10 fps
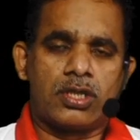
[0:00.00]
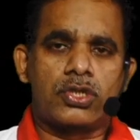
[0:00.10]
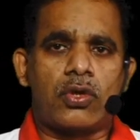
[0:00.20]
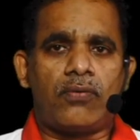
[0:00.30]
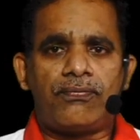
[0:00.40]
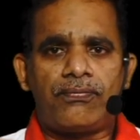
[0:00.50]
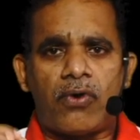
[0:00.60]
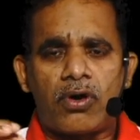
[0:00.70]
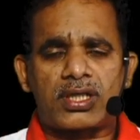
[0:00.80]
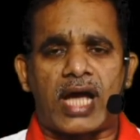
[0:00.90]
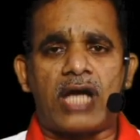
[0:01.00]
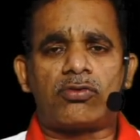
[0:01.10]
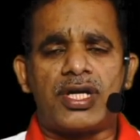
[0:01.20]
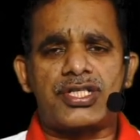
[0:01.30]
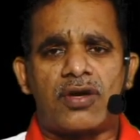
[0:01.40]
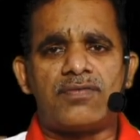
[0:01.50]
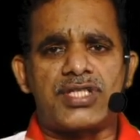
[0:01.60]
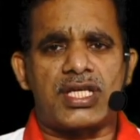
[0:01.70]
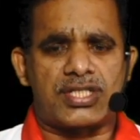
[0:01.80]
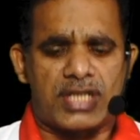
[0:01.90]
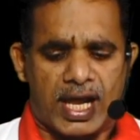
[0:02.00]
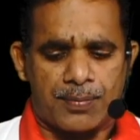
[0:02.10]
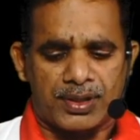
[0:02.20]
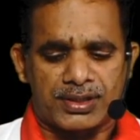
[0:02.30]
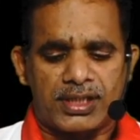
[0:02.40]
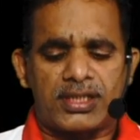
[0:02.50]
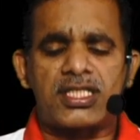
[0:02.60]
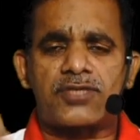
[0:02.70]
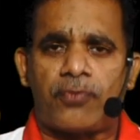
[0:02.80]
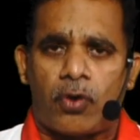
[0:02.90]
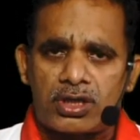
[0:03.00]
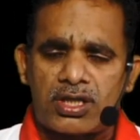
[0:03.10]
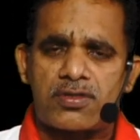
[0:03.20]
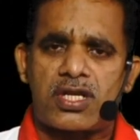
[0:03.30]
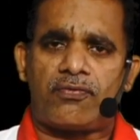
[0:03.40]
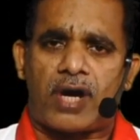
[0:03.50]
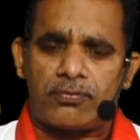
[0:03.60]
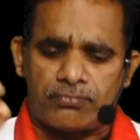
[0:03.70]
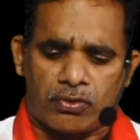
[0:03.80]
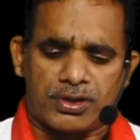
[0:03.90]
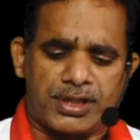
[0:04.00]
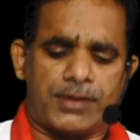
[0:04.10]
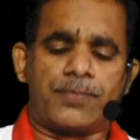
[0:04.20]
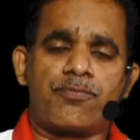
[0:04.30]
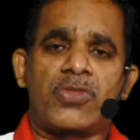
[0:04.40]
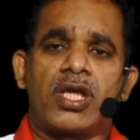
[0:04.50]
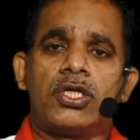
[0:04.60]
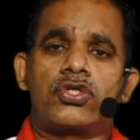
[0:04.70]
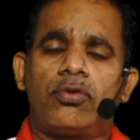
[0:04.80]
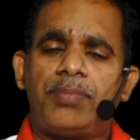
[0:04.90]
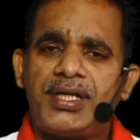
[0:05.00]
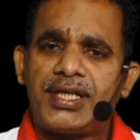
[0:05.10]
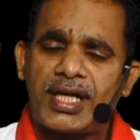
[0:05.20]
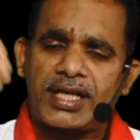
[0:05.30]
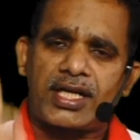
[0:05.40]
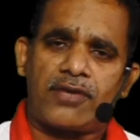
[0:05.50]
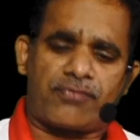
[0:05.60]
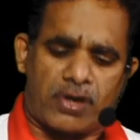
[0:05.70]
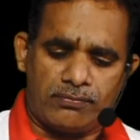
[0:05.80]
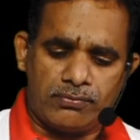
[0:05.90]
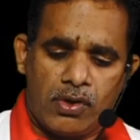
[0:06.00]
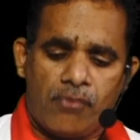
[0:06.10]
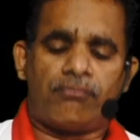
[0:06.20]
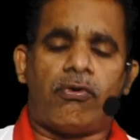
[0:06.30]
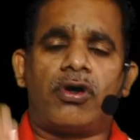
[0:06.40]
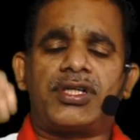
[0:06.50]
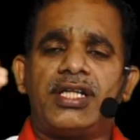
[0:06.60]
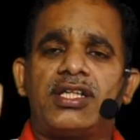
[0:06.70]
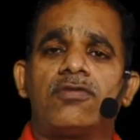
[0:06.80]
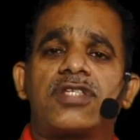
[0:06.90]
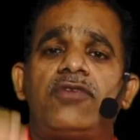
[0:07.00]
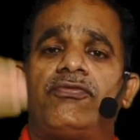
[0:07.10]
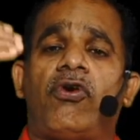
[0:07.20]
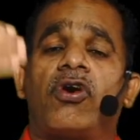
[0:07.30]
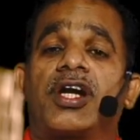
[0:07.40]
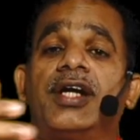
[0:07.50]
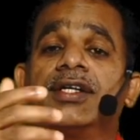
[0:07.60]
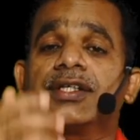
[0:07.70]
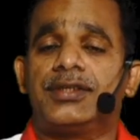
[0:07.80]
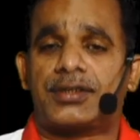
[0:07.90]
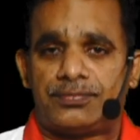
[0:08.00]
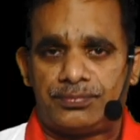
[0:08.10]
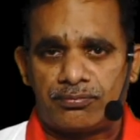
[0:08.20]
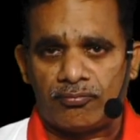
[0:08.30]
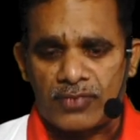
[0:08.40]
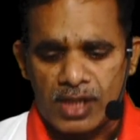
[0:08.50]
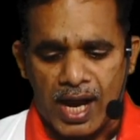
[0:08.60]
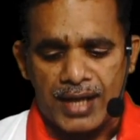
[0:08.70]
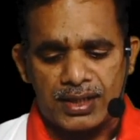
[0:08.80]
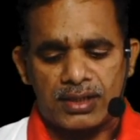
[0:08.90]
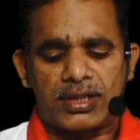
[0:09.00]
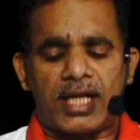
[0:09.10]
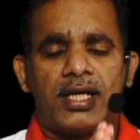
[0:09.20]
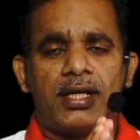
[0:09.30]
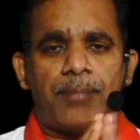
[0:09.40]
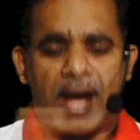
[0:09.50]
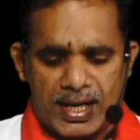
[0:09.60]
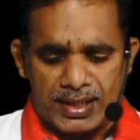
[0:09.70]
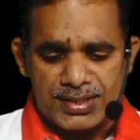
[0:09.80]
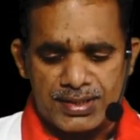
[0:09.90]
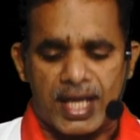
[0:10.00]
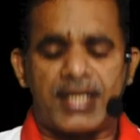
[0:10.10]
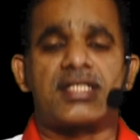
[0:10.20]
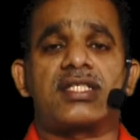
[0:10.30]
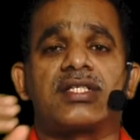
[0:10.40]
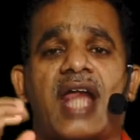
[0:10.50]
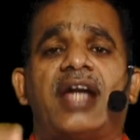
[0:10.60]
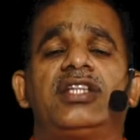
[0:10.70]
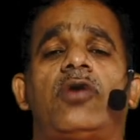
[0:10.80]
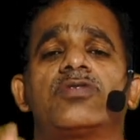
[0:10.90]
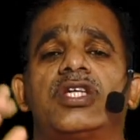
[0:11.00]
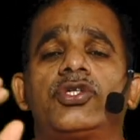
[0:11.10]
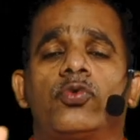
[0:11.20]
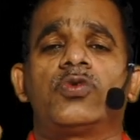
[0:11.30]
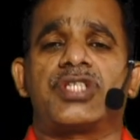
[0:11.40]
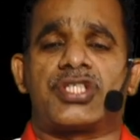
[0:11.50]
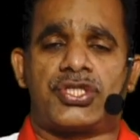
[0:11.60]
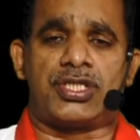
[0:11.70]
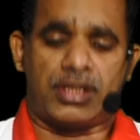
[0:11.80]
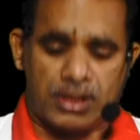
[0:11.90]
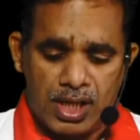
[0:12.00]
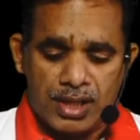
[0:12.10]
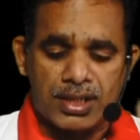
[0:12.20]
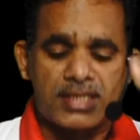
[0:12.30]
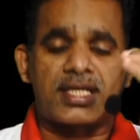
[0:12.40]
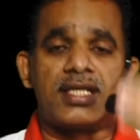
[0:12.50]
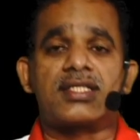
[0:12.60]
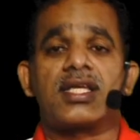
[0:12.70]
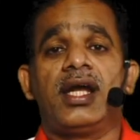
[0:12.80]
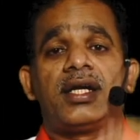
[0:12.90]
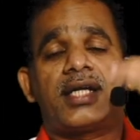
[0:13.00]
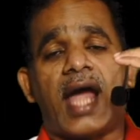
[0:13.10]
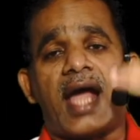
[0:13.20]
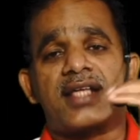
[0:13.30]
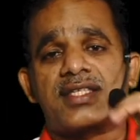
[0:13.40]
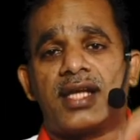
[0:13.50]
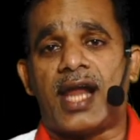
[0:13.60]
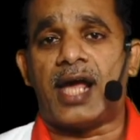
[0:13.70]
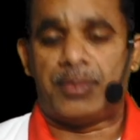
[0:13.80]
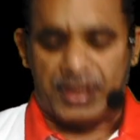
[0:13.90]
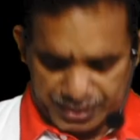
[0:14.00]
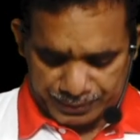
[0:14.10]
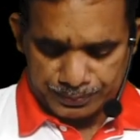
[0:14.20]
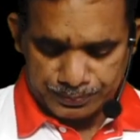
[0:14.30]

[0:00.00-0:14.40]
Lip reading: So for calculation of GST liability, this 4,140 should be deducted from 14,400, and the balance, that is 10,260, is his tax liability.